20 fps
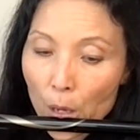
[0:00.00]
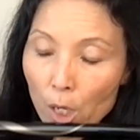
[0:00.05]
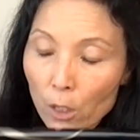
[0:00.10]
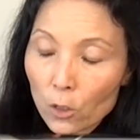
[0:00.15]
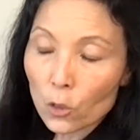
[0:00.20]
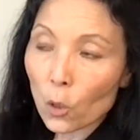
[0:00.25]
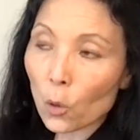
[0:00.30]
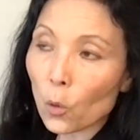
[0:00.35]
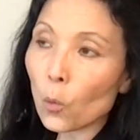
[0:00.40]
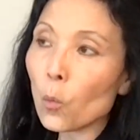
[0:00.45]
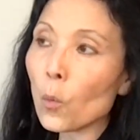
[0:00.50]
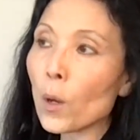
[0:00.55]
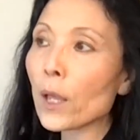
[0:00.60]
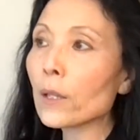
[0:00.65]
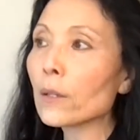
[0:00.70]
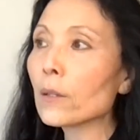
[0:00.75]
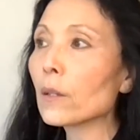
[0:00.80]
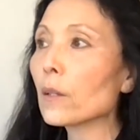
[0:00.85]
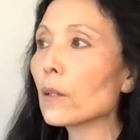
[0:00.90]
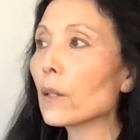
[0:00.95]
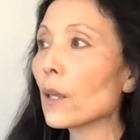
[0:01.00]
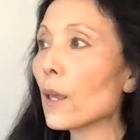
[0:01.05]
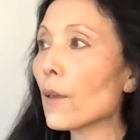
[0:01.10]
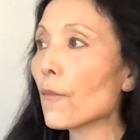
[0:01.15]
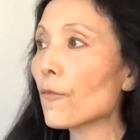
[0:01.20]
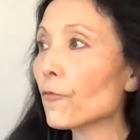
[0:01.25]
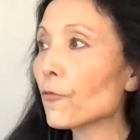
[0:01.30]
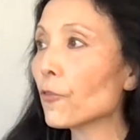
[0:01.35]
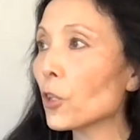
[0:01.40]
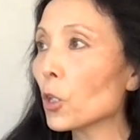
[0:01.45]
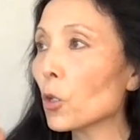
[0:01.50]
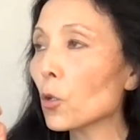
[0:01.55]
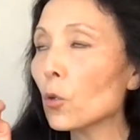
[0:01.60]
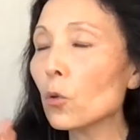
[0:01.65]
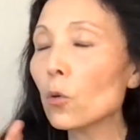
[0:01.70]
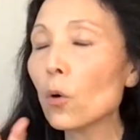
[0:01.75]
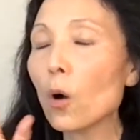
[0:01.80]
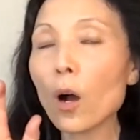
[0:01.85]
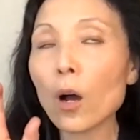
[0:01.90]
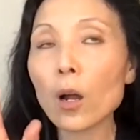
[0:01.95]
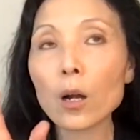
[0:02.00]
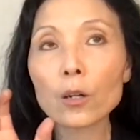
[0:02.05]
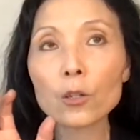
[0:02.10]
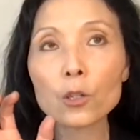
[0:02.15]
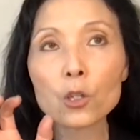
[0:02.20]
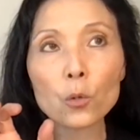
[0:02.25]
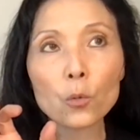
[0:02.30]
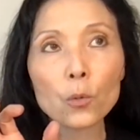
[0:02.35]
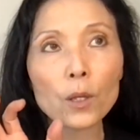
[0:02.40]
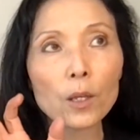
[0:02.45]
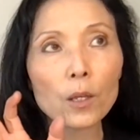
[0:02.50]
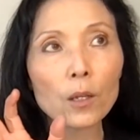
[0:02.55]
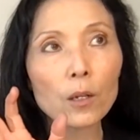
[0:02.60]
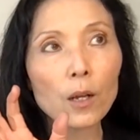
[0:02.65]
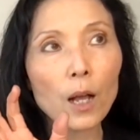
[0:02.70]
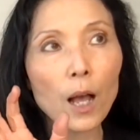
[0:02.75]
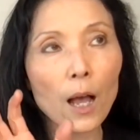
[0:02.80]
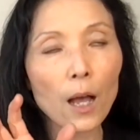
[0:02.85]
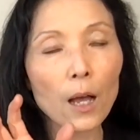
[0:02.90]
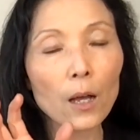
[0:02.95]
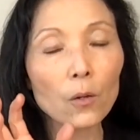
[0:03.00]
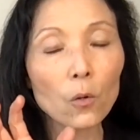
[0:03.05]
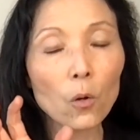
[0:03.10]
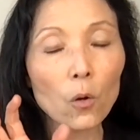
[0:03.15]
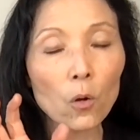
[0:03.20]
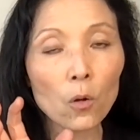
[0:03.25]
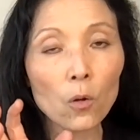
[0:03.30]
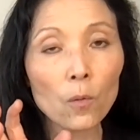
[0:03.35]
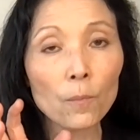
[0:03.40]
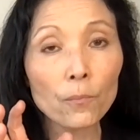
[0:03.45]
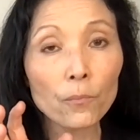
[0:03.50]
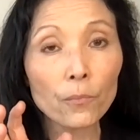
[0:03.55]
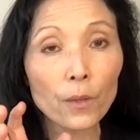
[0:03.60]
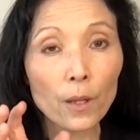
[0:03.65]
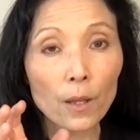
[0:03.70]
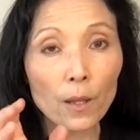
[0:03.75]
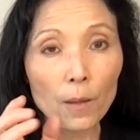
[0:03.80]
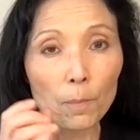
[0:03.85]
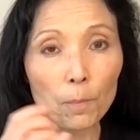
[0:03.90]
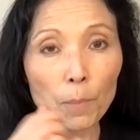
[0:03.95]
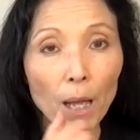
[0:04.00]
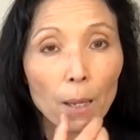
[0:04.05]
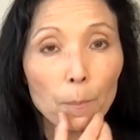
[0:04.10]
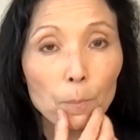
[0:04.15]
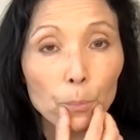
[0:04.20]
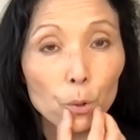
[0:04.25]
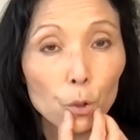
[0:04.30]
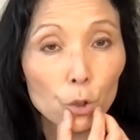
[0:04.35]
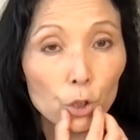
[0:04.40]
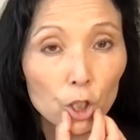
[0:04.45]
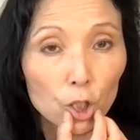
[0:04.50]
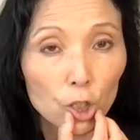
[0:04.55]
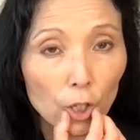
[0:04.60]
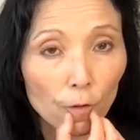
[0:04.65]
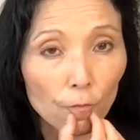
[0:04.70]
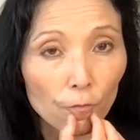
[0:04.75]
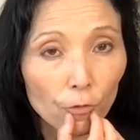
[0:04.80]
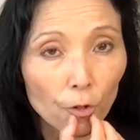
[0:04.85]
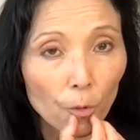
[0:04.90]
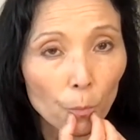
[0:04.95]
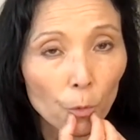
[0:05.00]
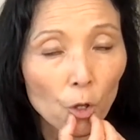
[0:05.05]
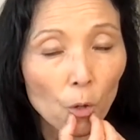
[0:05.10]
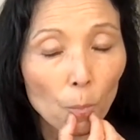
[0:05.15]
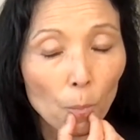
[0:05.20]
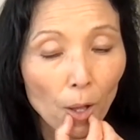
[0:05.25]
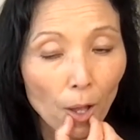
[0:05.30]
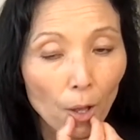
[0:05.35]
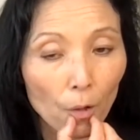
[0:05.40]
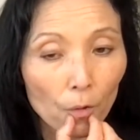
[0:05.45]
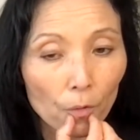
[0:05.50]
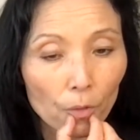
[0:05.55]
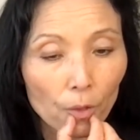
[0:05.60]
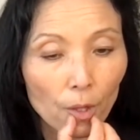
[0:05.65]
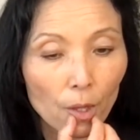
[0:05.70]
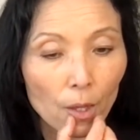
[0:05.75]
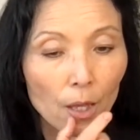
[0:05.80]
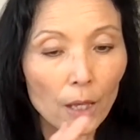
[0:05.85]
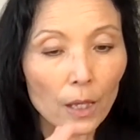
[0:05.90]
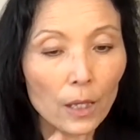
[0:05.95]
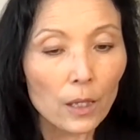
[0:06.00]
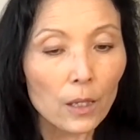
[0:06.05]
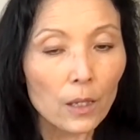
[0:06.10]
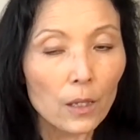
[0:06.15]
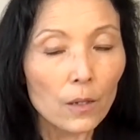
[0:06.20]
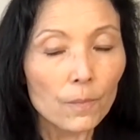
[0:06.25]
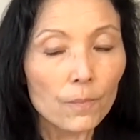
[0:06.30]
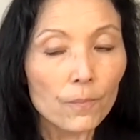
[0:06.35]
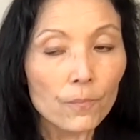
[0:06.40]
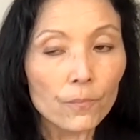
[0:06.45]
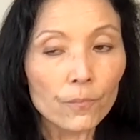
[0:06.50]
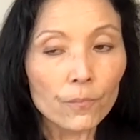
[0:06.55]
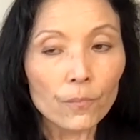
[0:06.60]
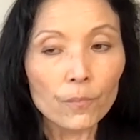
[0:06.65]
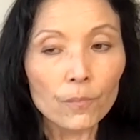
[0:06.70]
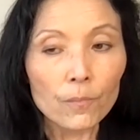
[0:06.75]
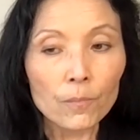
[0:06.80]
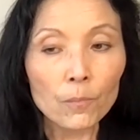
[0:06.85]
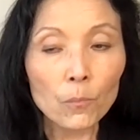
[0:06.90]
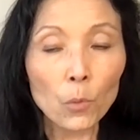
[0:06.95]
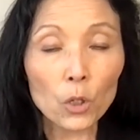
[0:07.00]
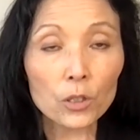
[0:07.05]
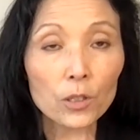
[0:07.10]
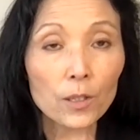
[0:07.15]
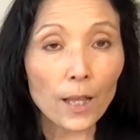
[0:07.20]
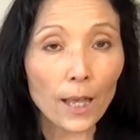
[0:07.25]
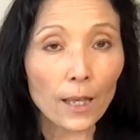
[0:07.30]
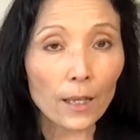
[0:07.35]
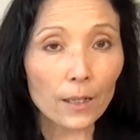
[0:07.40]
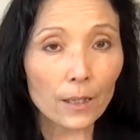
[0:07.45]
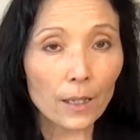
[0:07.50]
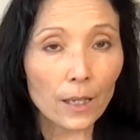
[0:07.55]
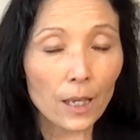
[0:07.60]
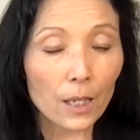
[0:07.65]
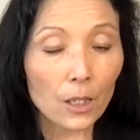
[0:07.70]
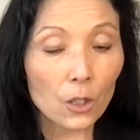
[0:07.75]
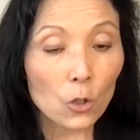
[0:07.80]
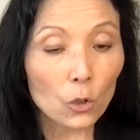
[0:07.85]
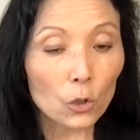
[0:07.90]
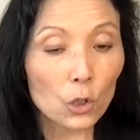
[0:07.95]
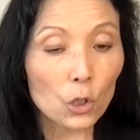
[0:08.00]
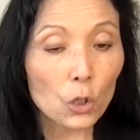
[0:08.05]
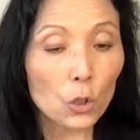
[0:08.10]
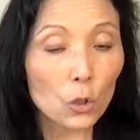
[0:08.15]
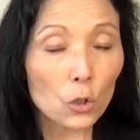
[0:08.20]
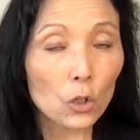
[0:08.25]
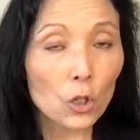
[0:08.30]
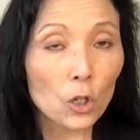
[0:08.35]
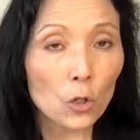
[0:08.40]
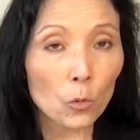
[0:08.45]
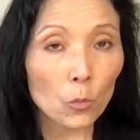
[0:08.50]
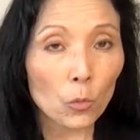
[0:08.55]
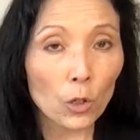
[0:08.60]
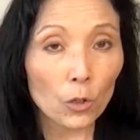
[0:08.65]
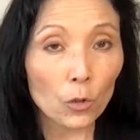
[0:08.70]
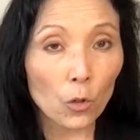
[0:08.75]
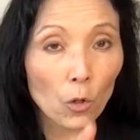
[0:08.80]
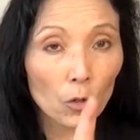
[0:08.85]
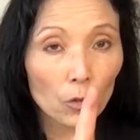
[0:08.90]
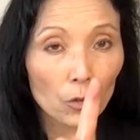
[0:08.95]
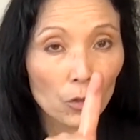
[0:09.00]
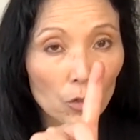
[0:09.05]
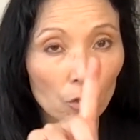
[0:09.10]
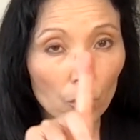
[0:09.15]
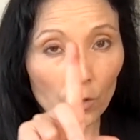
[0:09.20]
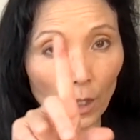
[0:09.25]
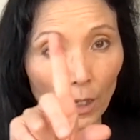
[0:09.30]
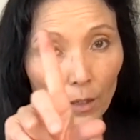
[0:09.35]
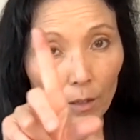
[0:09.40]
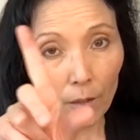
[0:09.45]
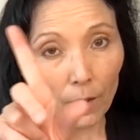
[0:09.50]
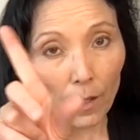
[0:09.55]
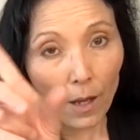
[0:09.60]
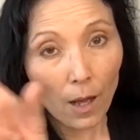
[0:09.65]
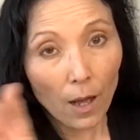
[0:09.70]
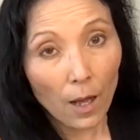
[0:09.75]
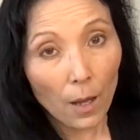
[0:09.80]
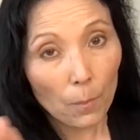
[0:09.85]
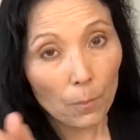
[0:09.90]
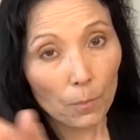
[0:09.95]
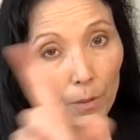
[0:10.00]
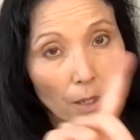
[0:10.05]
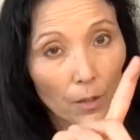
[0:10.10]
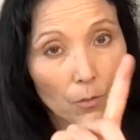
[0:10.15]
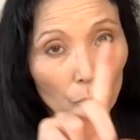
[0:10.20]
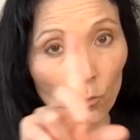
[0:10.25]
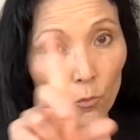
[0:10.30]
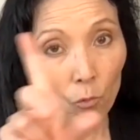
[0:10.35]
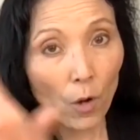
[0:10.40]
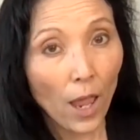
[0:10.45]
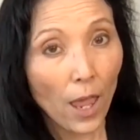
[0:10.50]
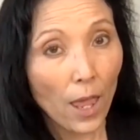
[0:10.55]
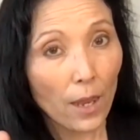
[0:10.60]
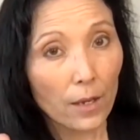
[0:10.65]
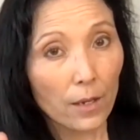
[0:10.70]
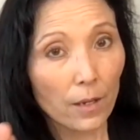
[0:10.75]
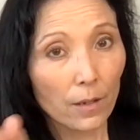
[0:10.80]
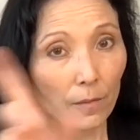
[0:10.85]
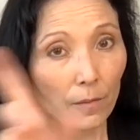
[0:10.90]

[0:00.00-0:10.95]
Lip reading: So if you are doing kan-on by pushing from your mouth, most likely your tuner will go to like up, like red,